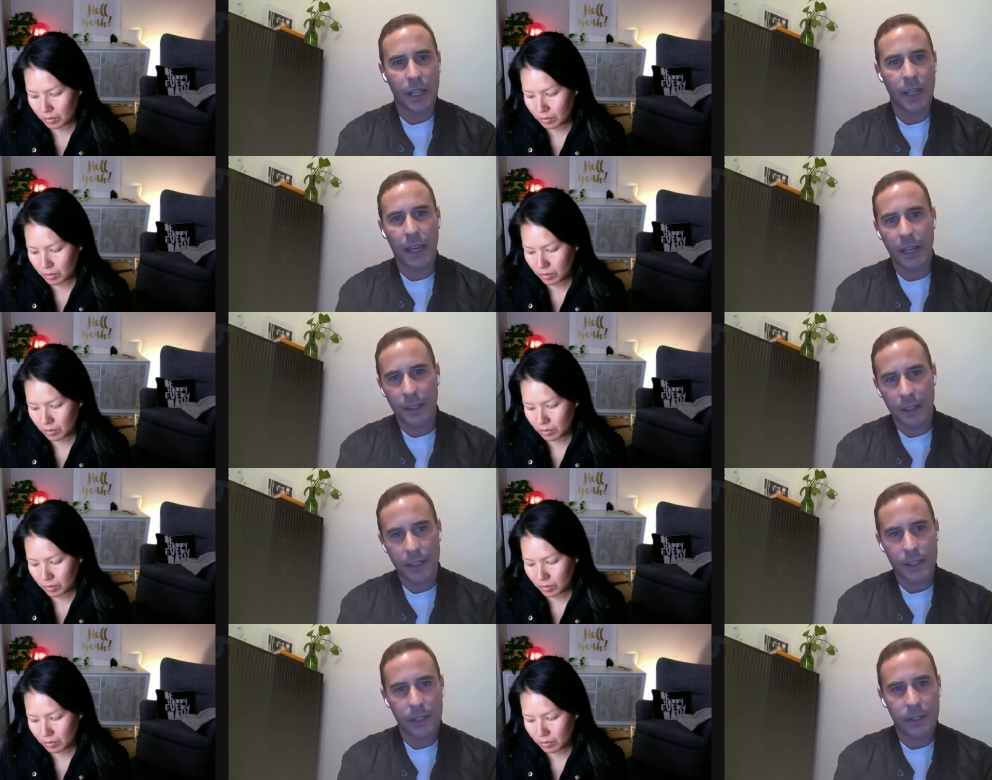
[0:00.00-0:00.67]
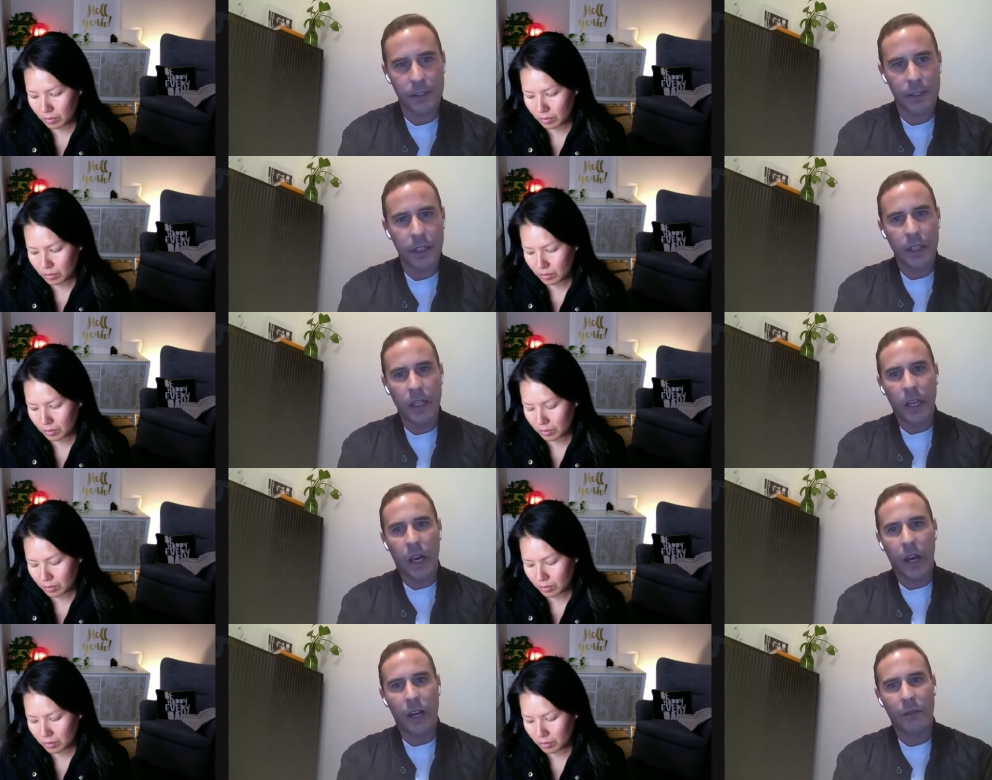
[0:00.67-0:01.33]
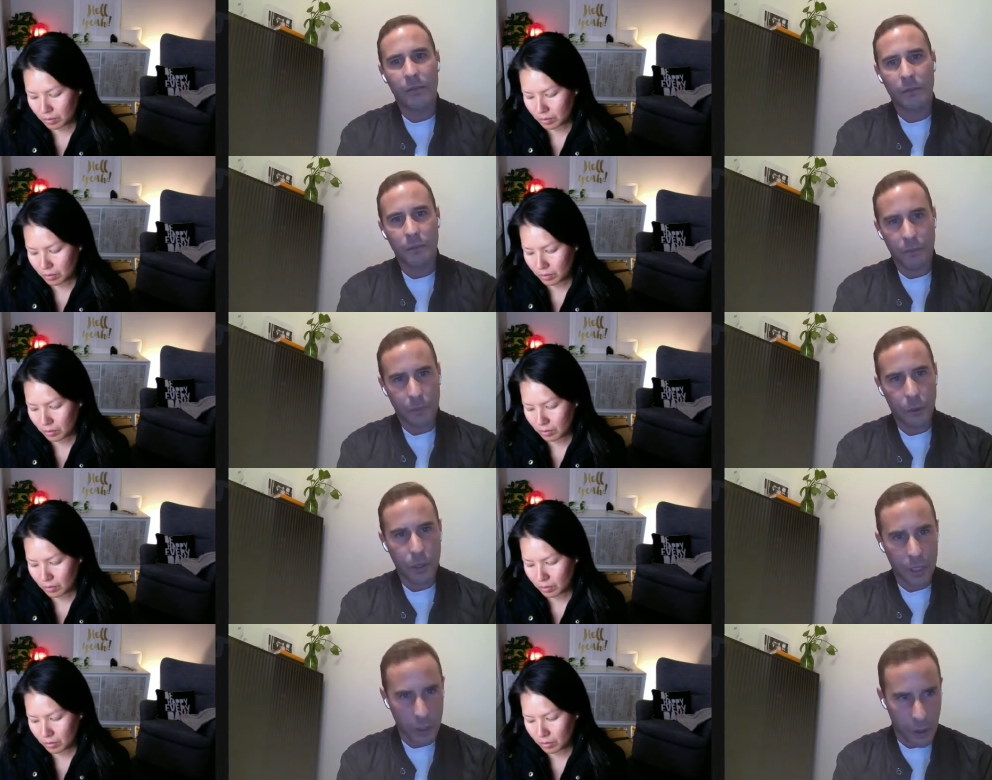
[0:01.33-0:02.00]
Speaker 1: say, hey, listen, I'm
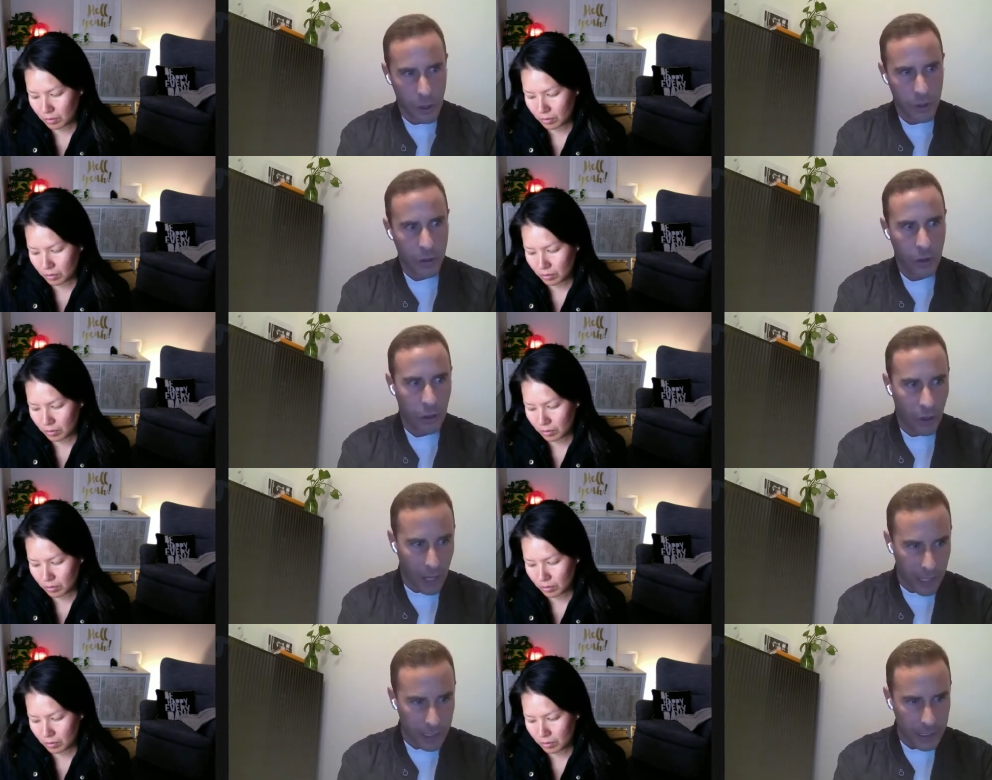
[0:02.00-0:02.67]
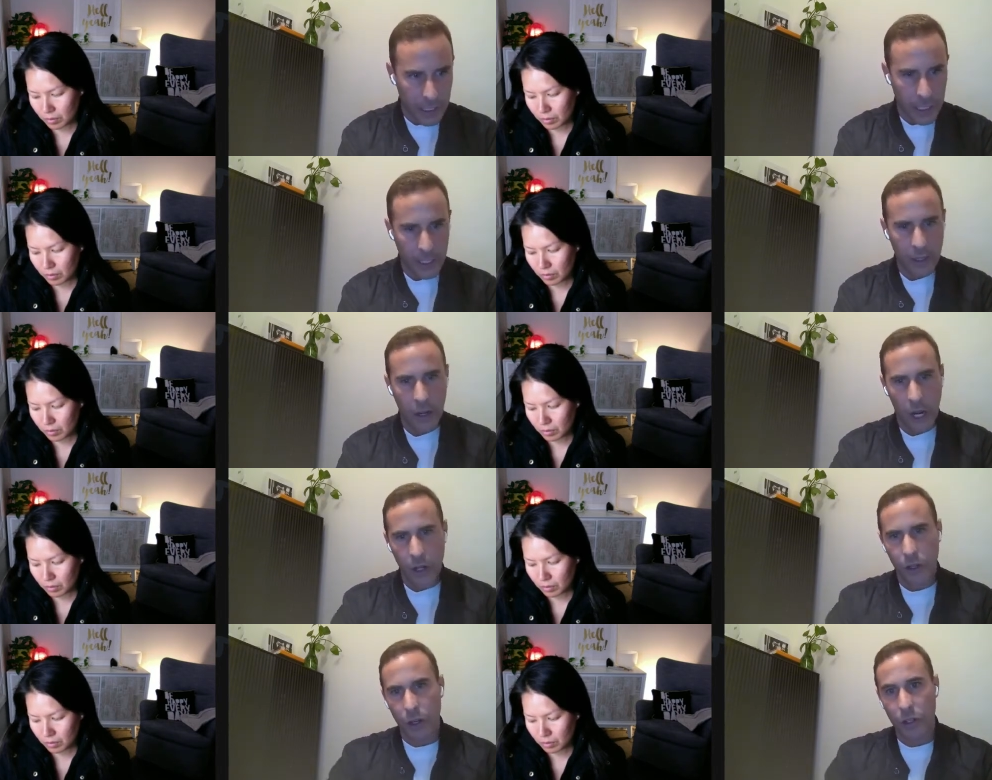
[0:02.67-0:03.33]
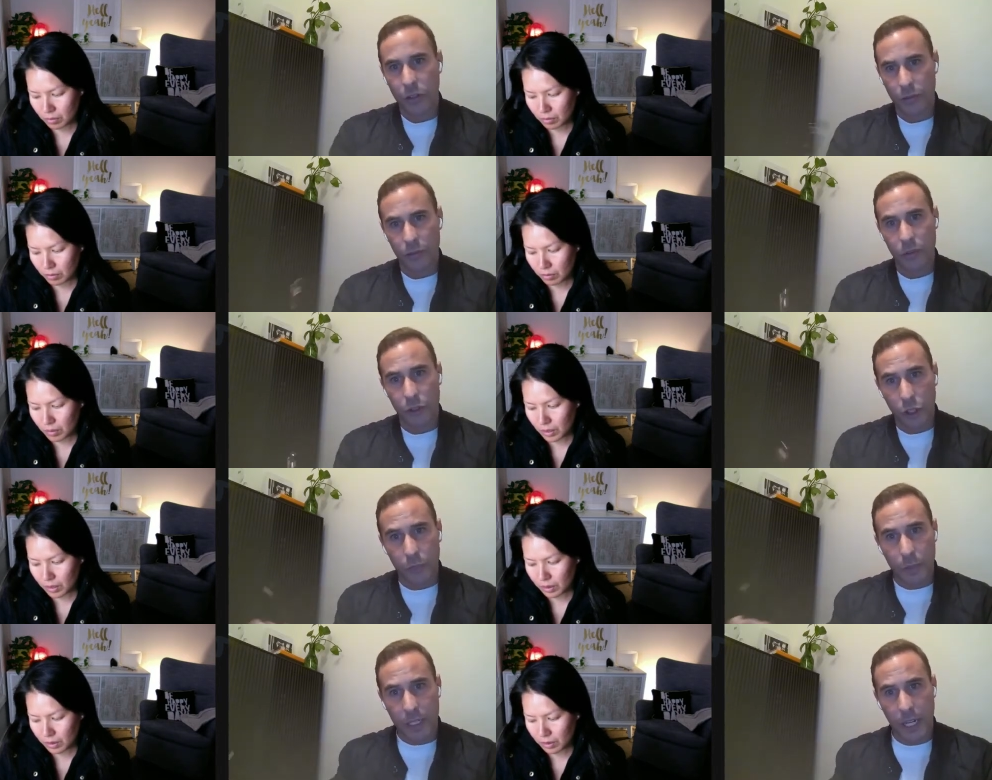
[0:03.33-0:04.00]
putting a lot on the line here. I know you
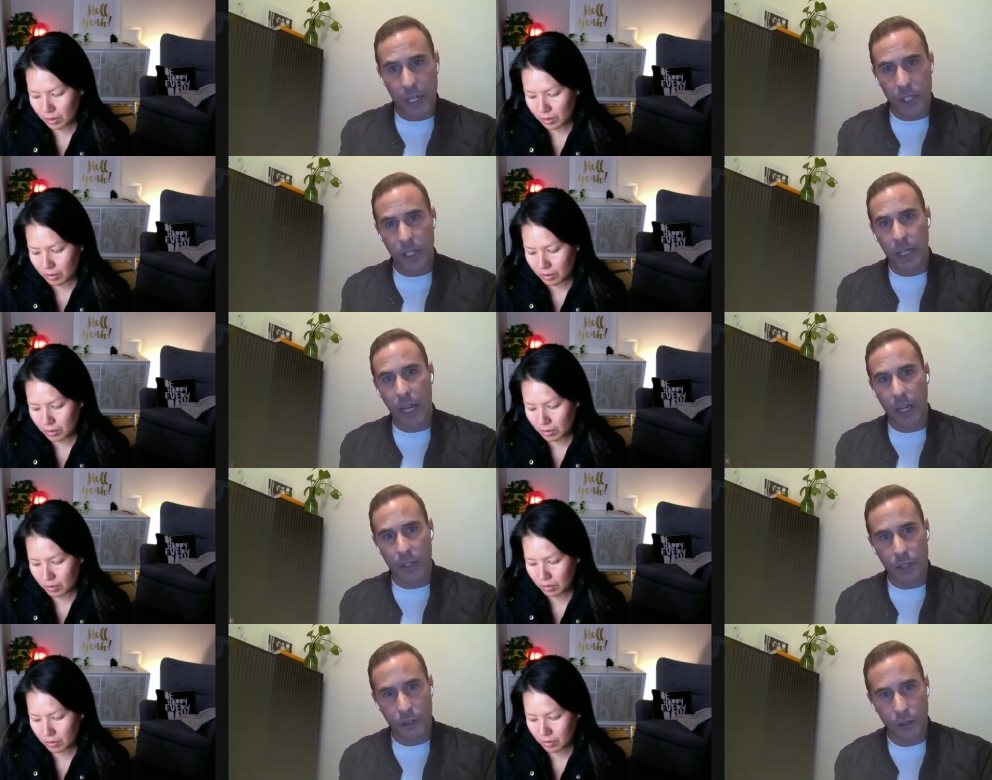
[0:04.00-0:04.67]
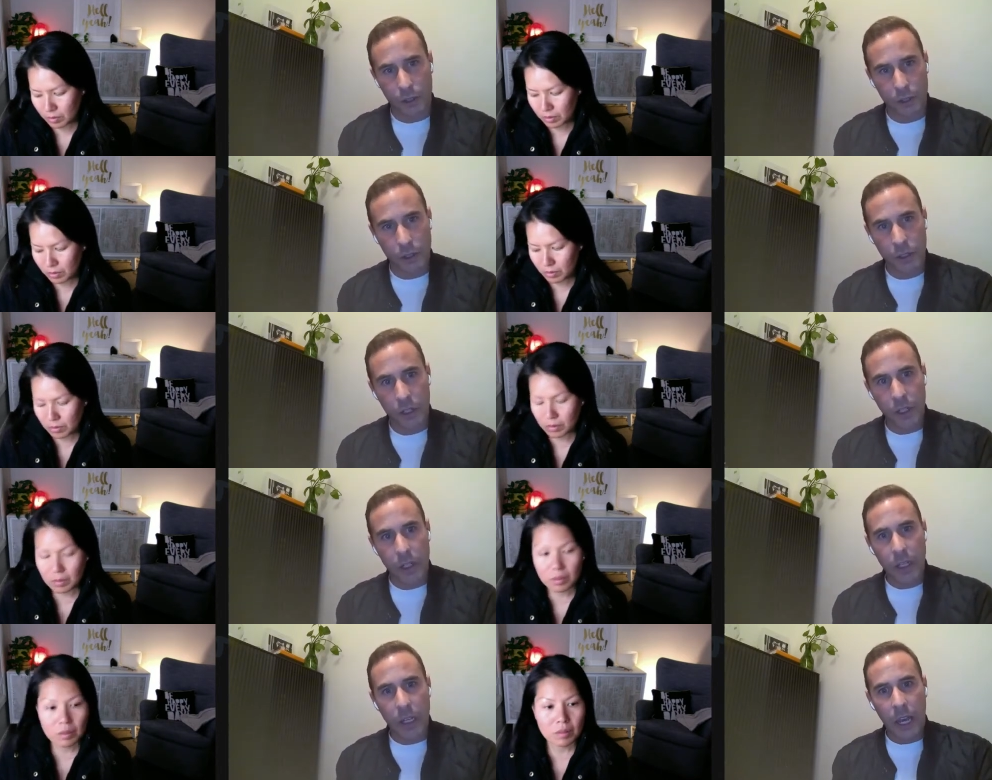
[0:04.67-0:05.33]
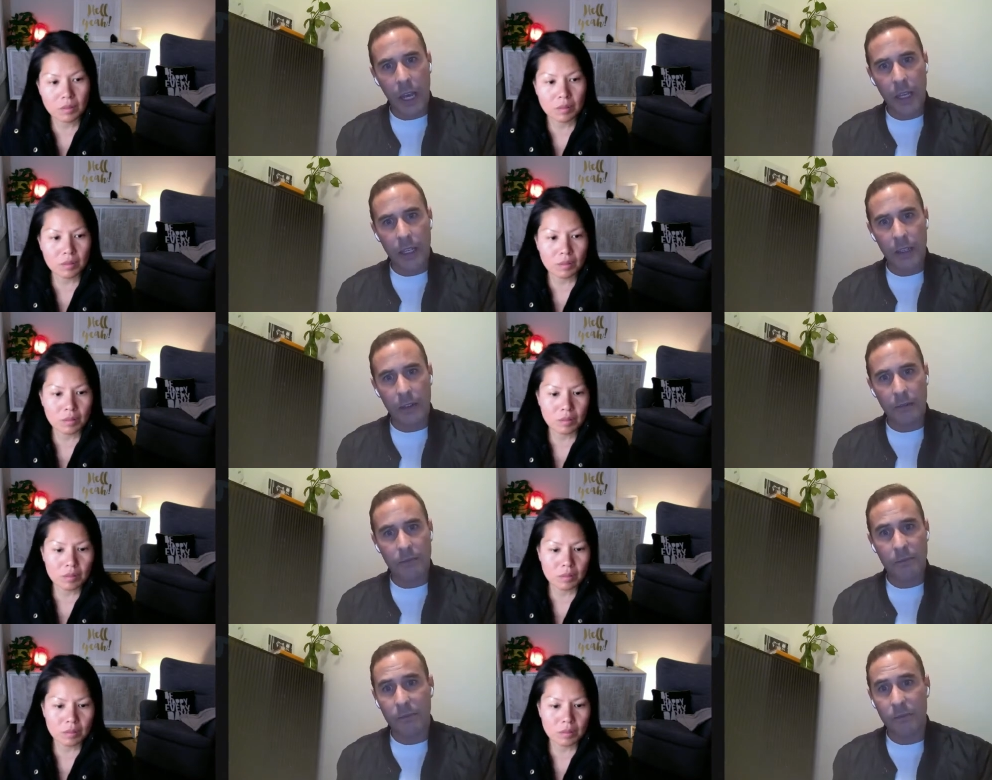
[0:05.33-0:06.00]
yes. potentially are too.
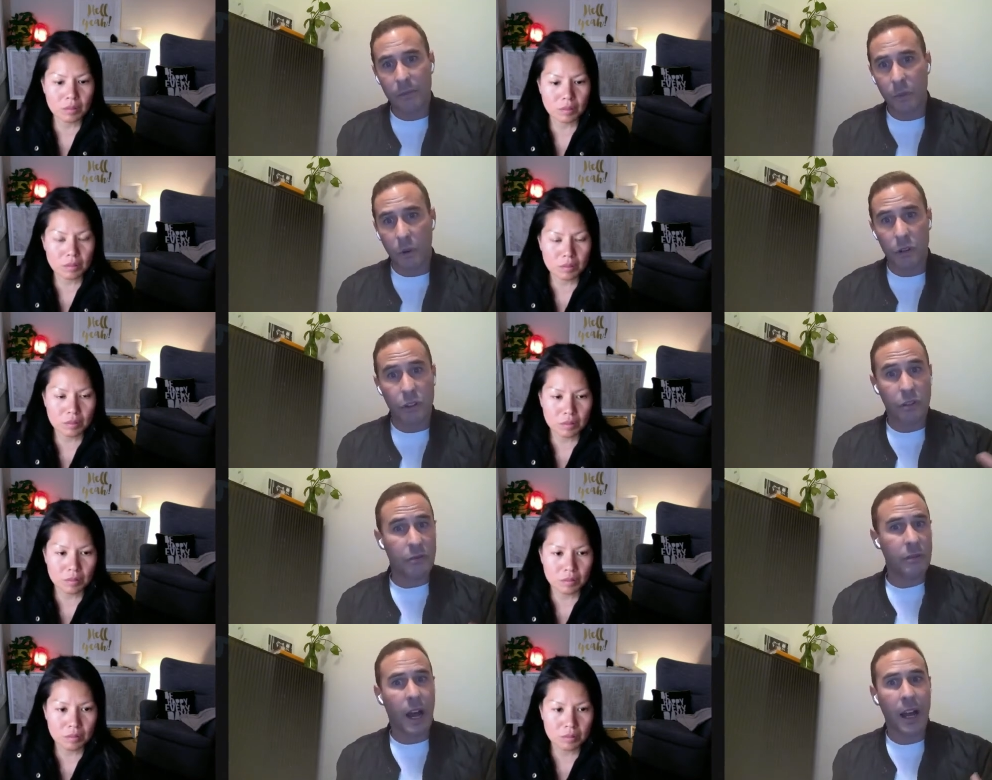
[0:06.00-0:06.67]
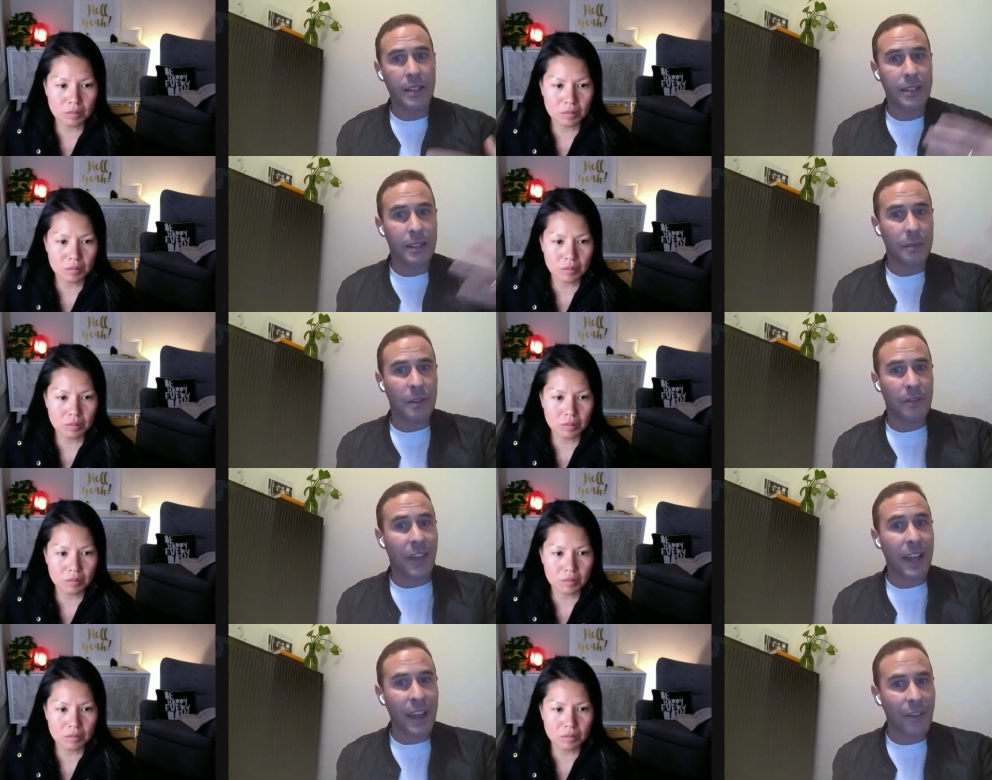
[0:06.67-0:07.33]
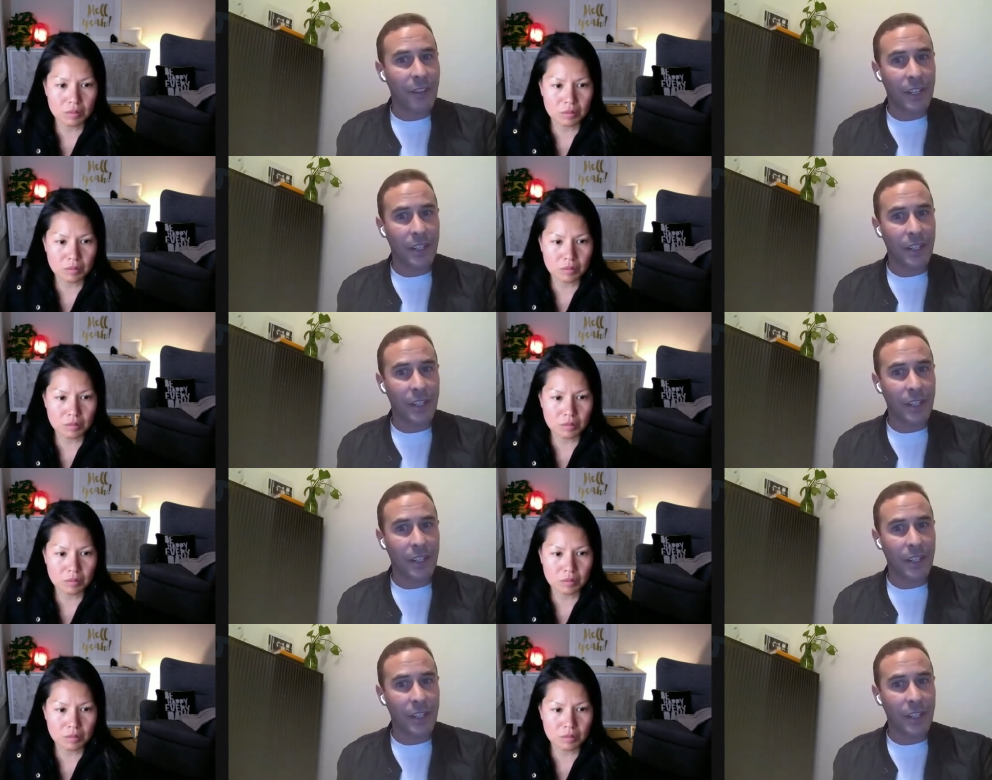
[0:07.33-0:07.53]
Or ask them if they have